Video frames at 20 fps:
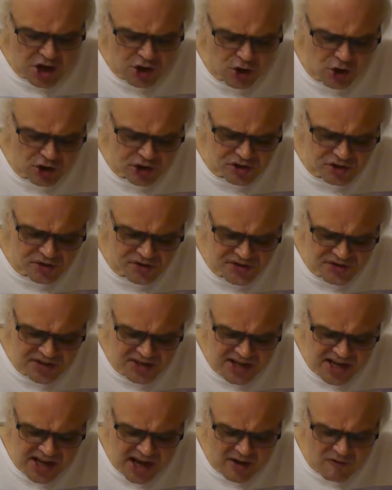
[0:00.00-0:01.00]
Not a
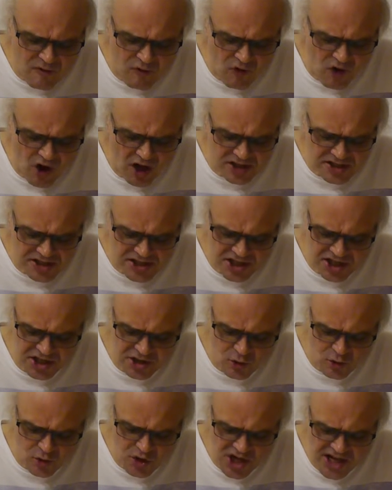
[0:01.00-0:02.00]
thing I want he
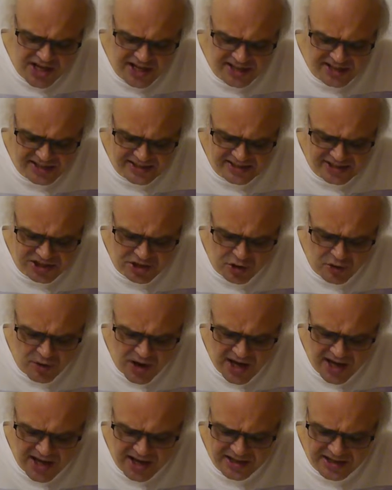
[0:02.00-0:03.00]
could lead
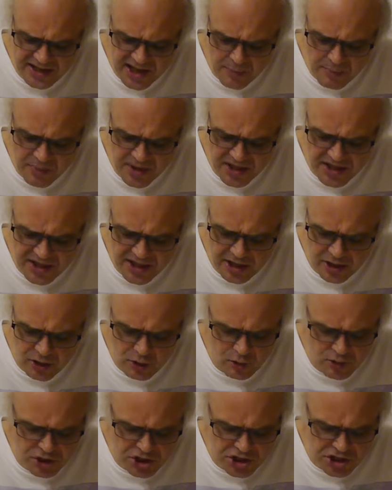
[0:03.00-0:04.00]
astray, end up in the
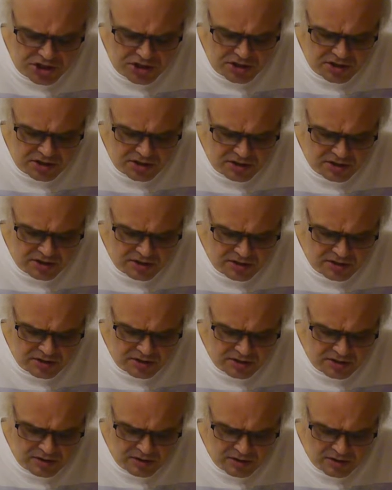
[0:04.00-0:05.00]
illusion.
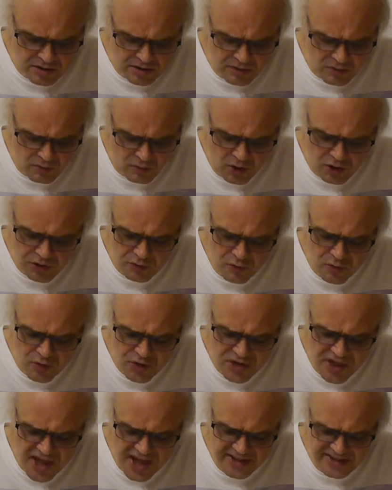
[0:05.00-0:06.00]
What
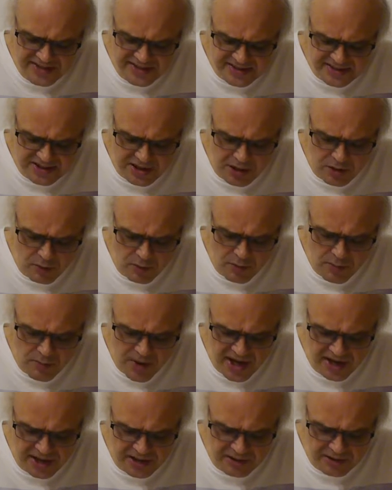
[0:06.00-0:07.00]
would then still
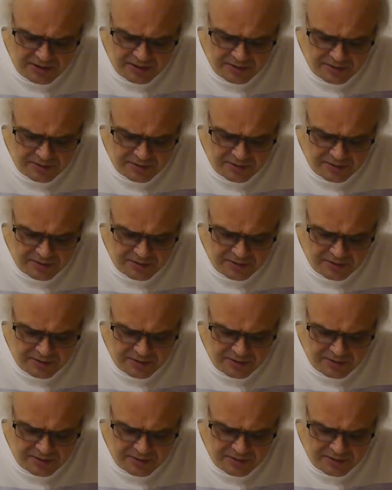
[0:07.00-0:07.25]
remain?